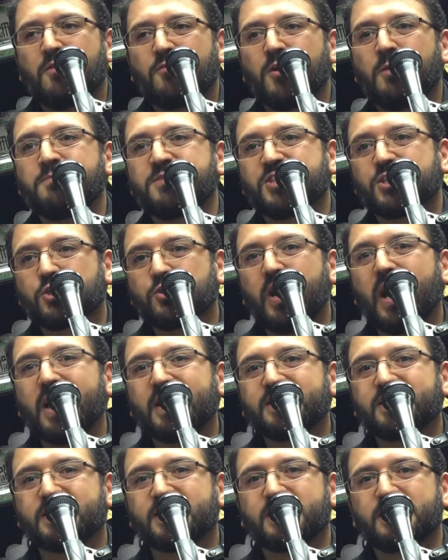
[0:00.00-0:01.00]
from
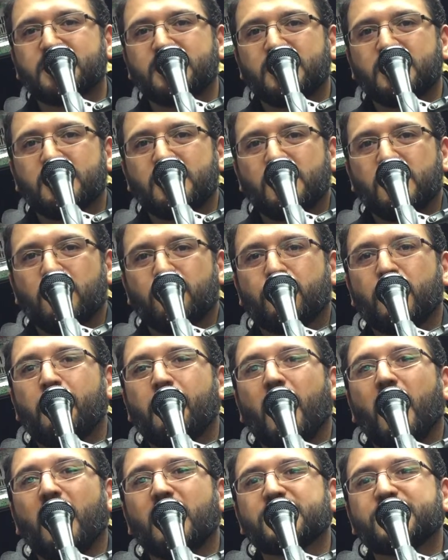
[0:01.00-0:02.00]
stress,
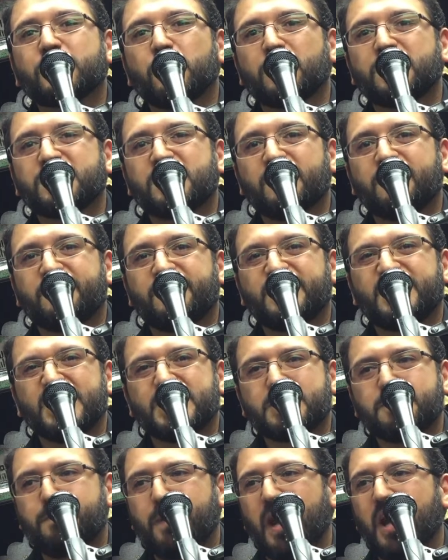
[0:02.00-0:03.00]
from all sorts of
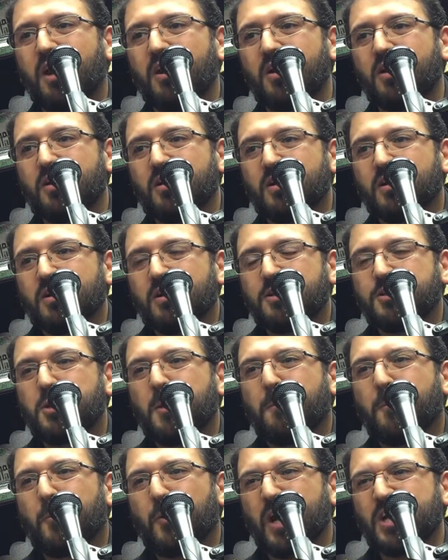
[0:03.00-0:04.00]
despair,
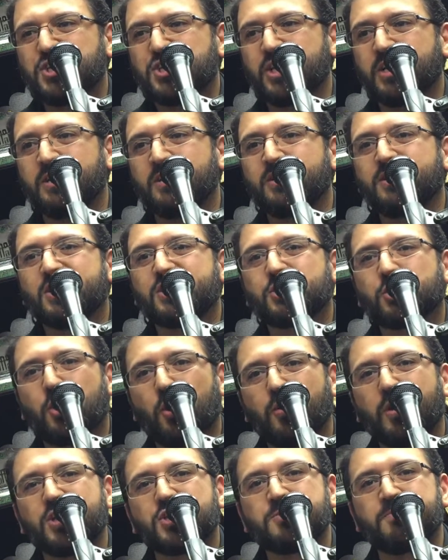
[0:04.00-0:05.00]
depression,
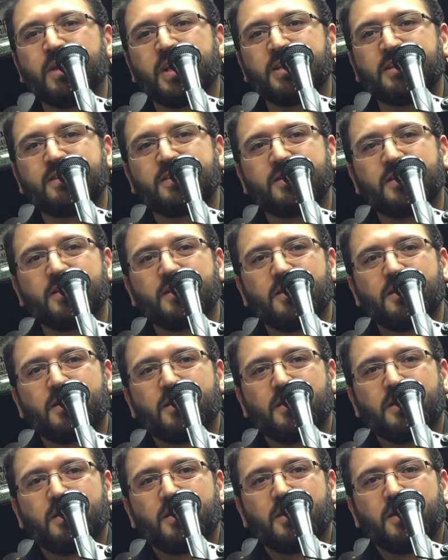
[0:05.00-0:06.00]
discouragement.
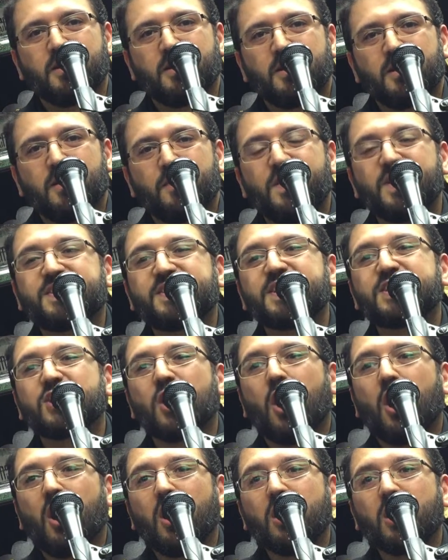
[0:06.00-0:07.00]
This is
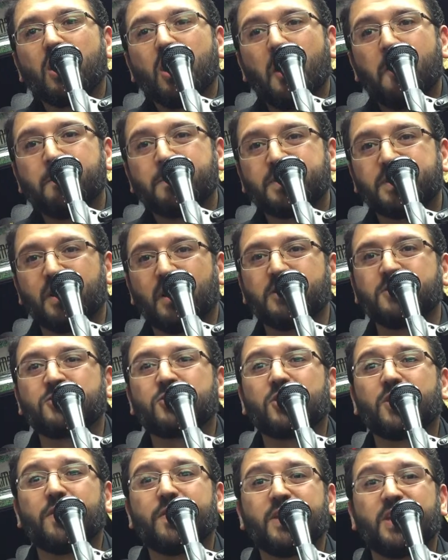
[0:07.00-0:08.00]
all lumped
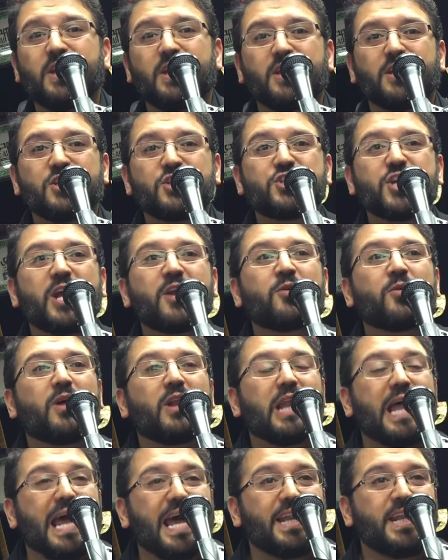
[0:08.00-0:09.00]
under the
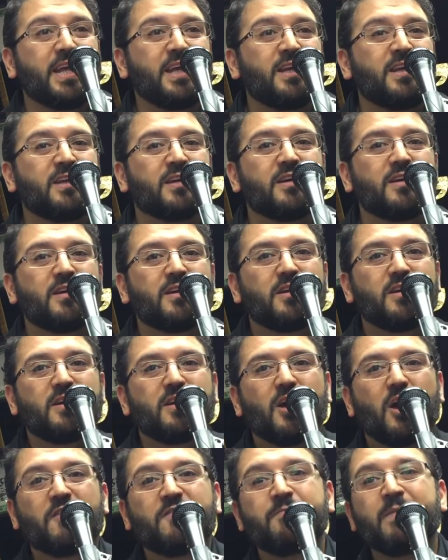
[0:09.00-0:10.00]
general
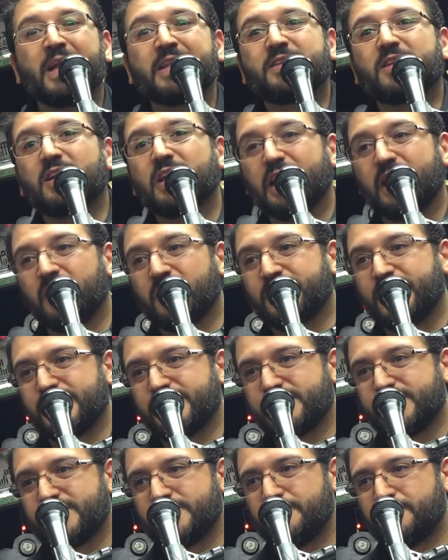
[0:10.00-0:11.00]
heading of mental
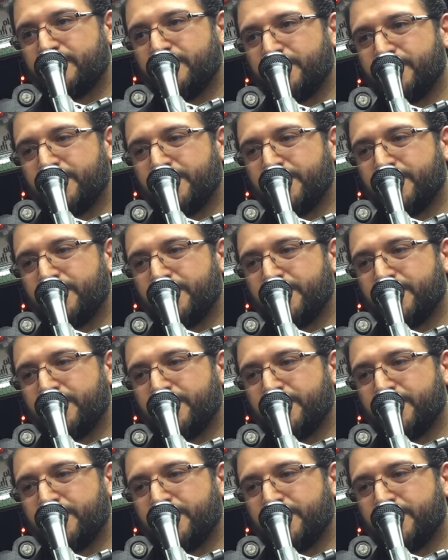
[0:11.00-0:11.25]
illness.